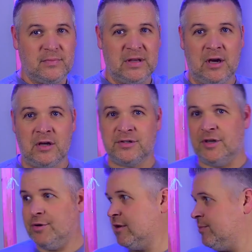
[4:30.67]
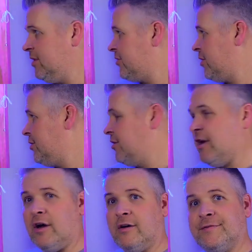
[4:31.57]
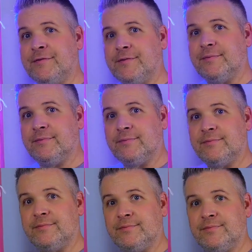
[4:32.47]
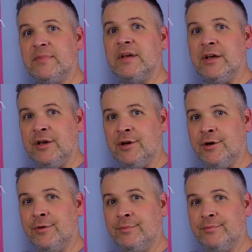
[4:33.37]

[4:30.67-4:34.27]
It also can be turned off here